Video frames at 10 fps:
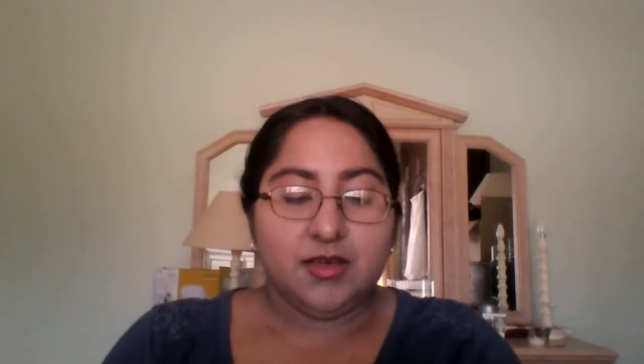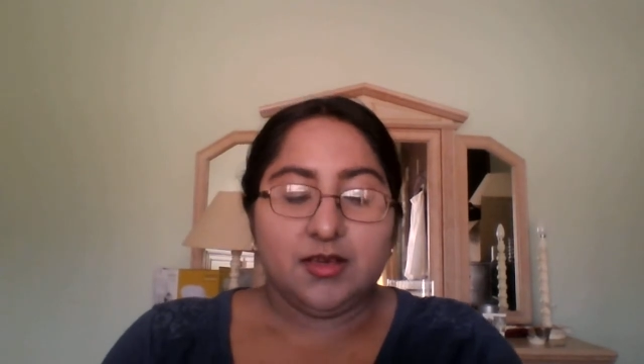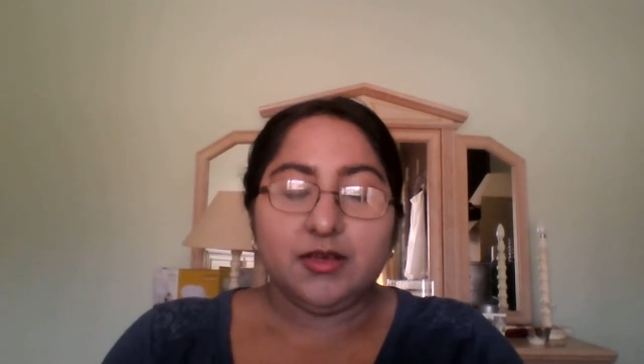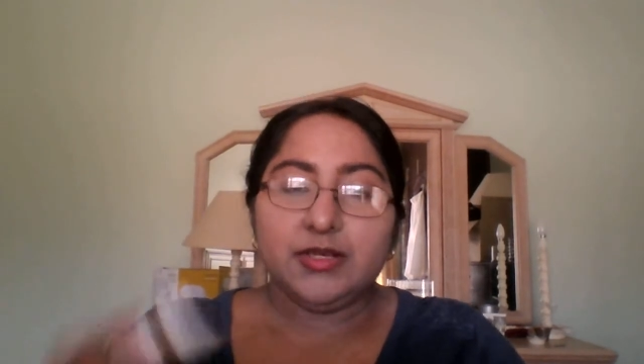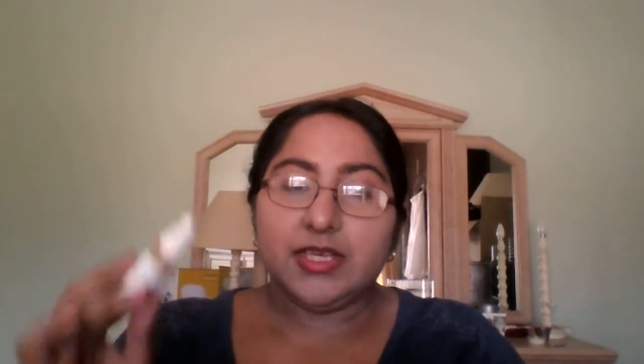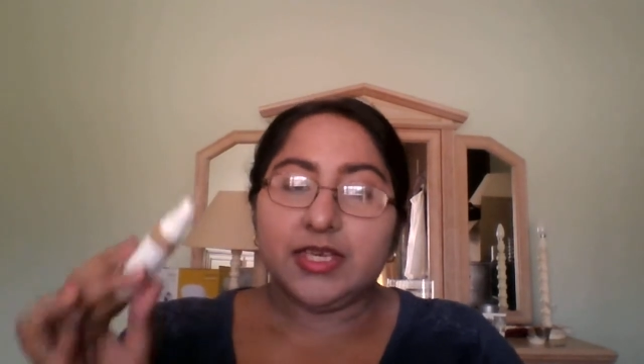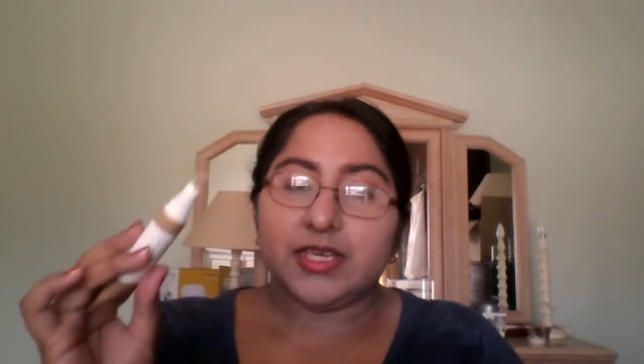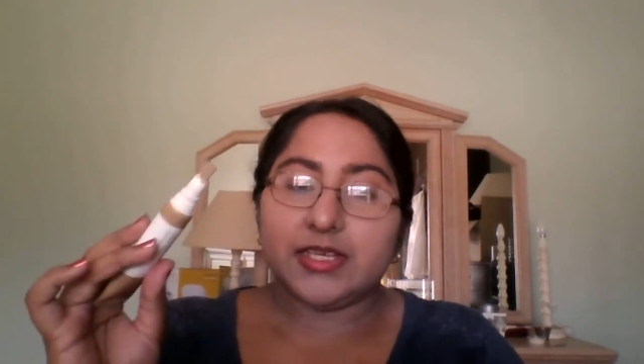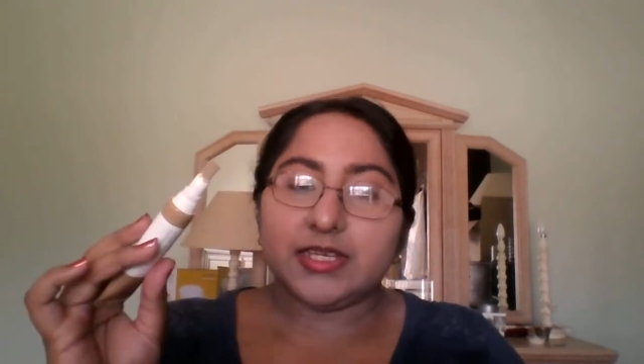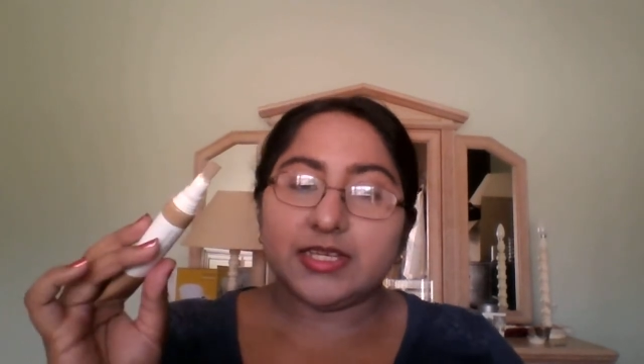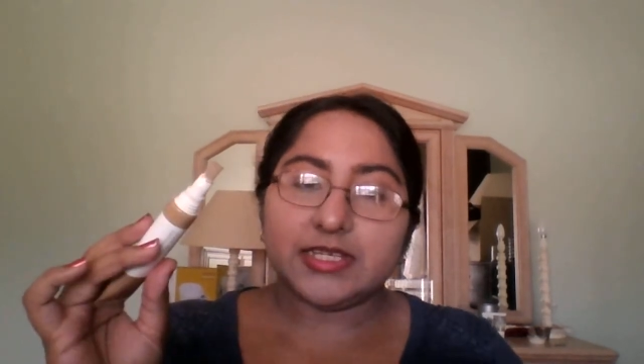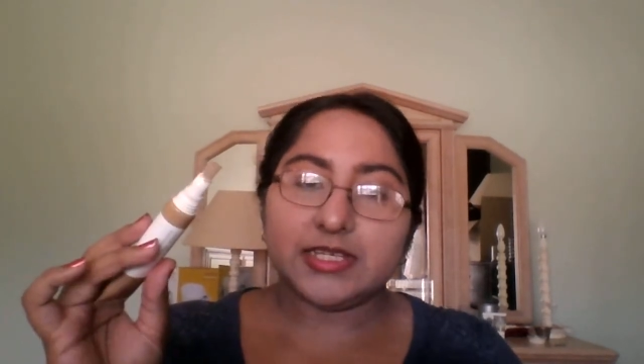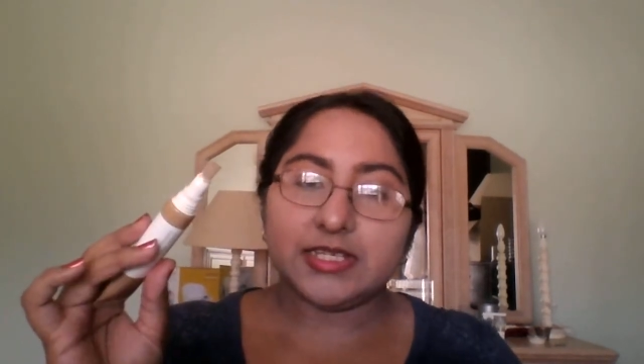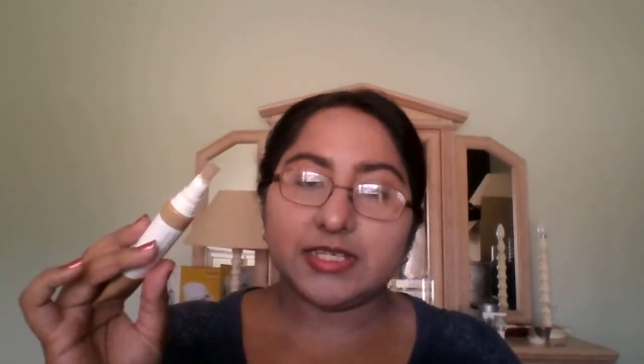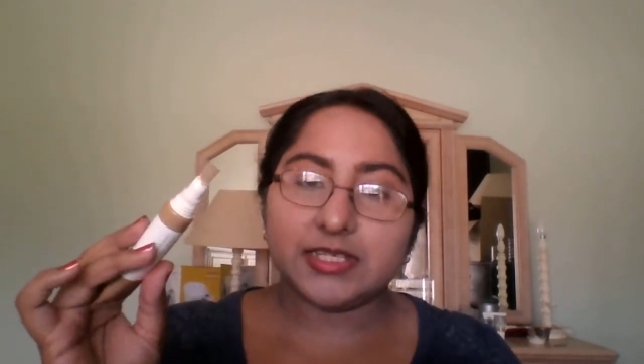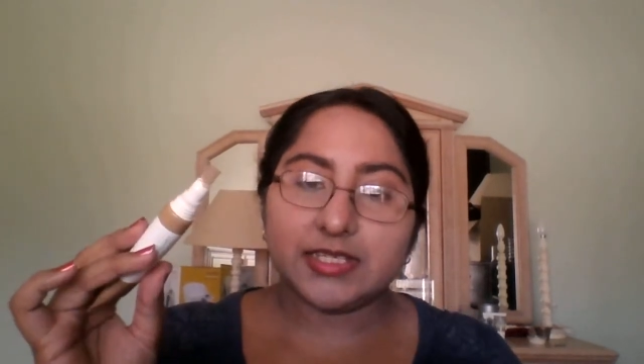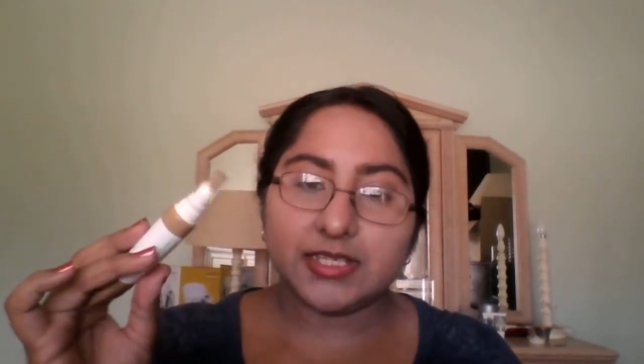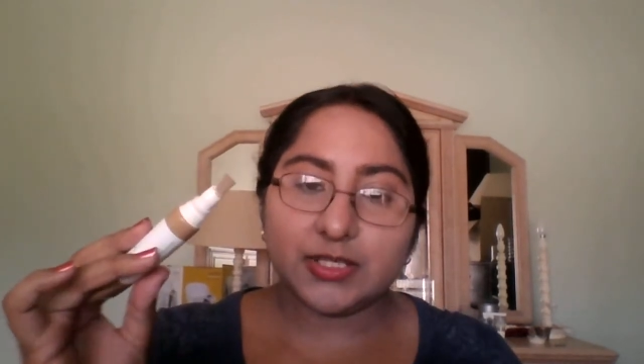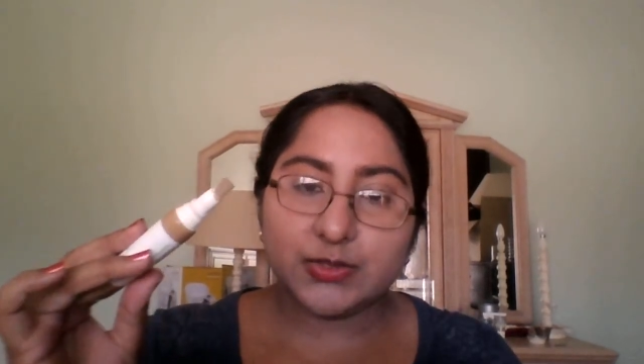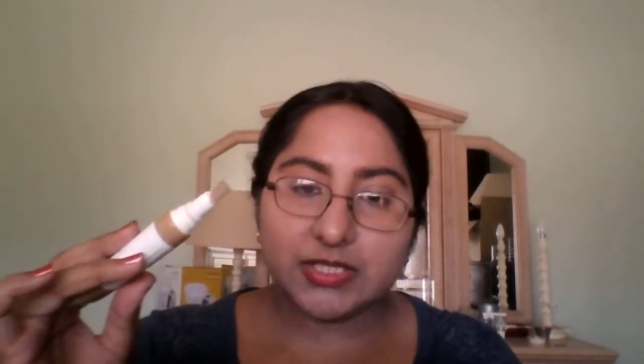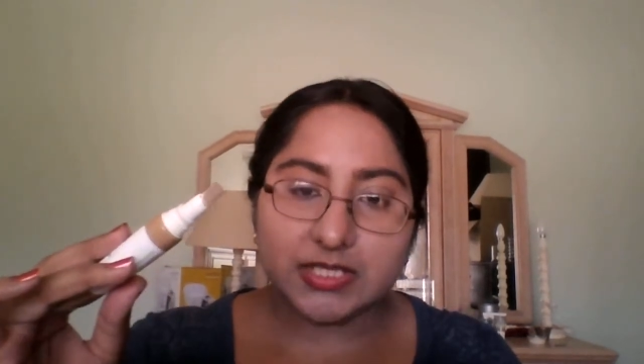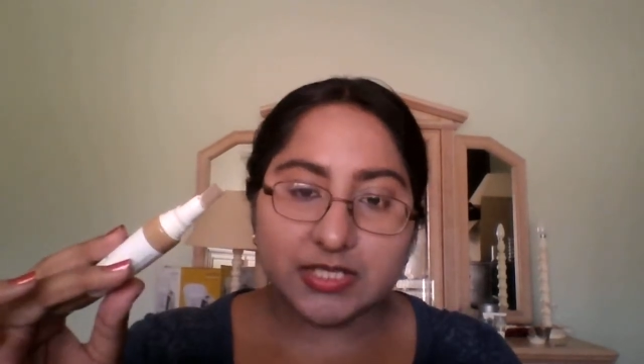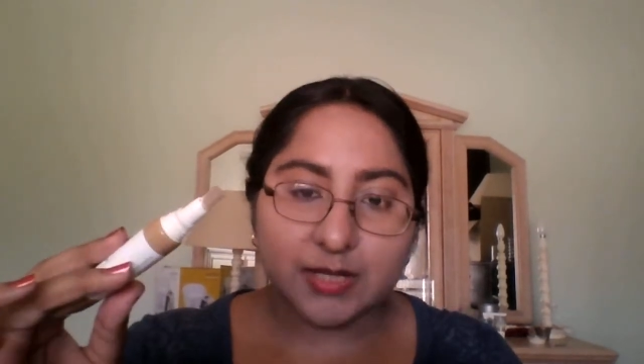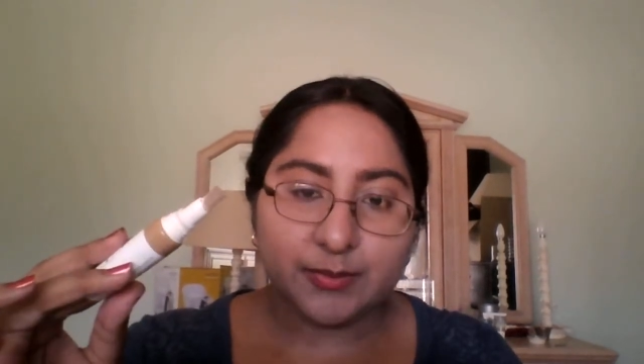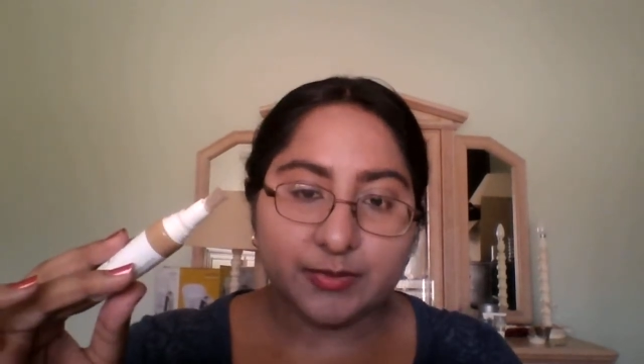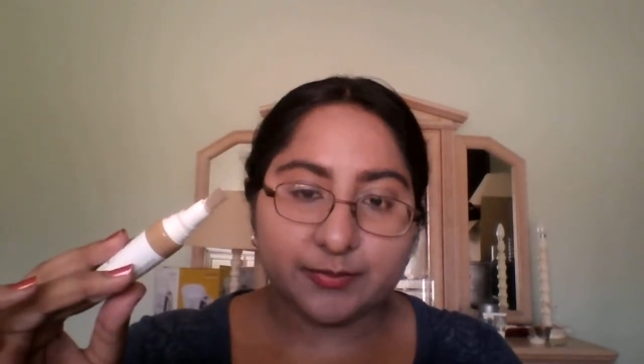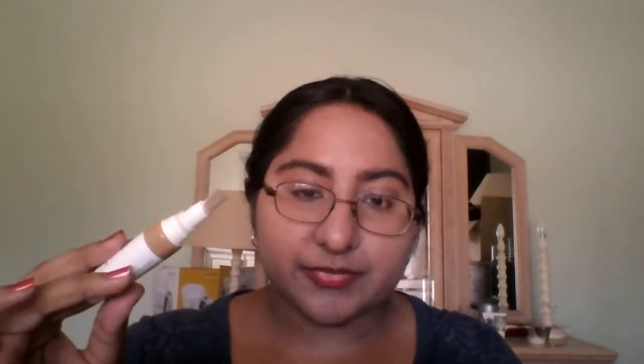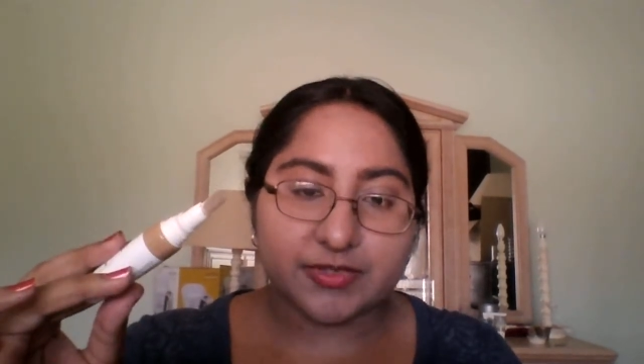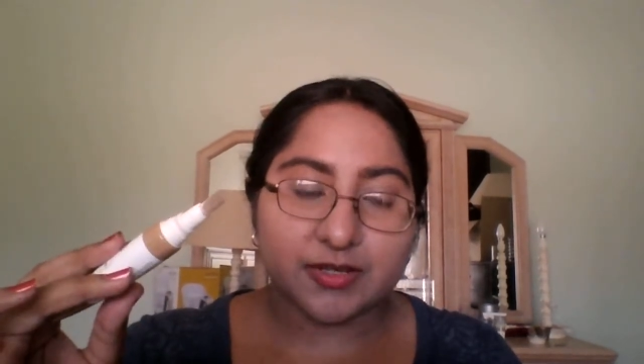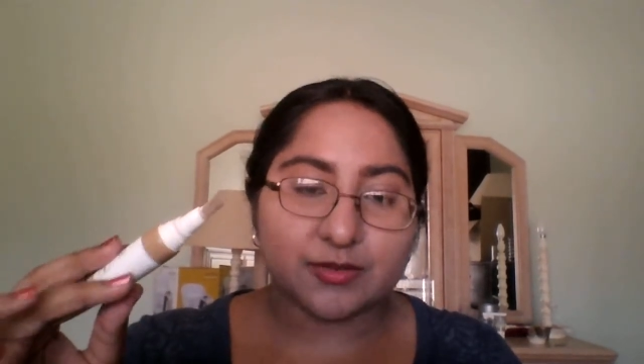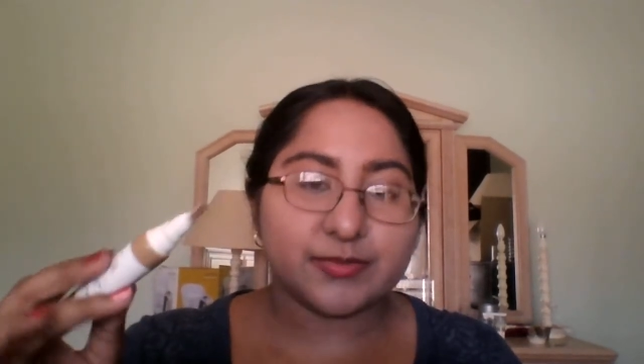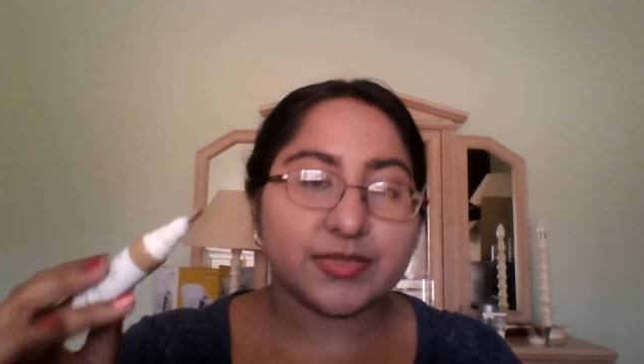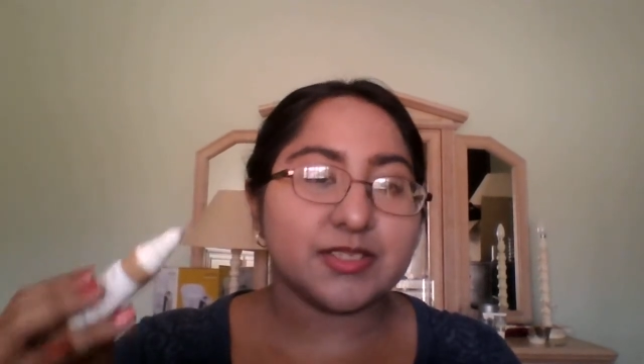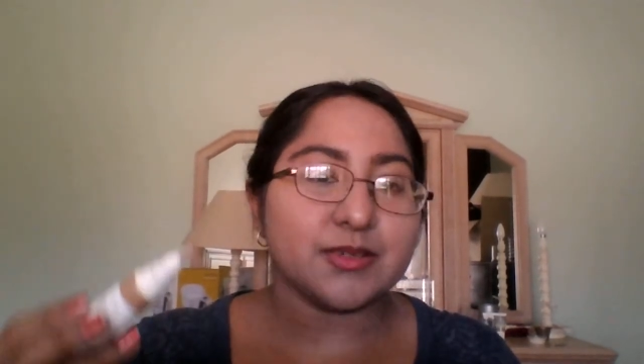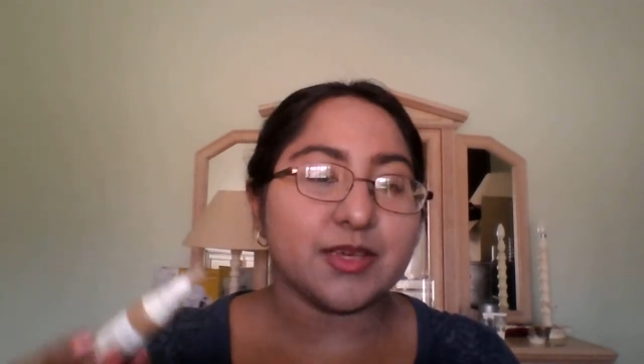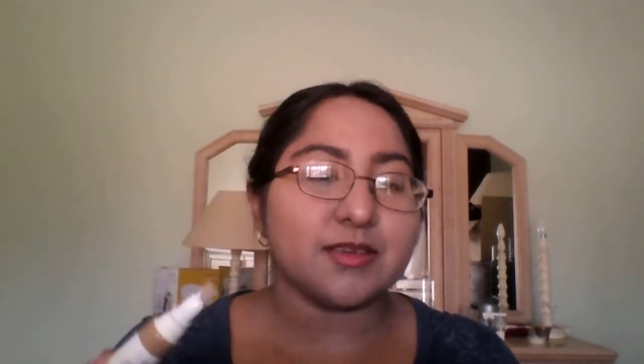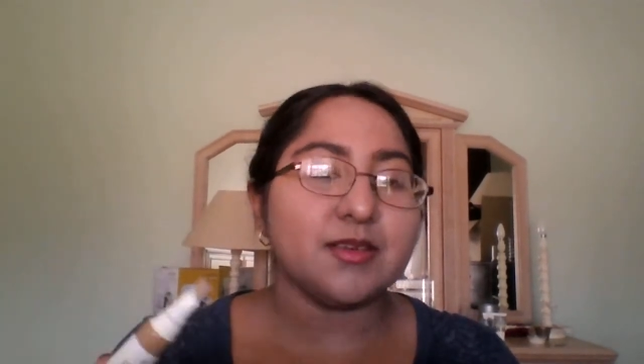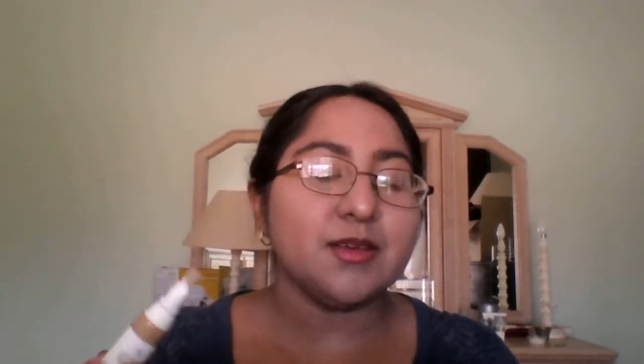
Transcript: okay. Can you see? It's kind of brown, but okay.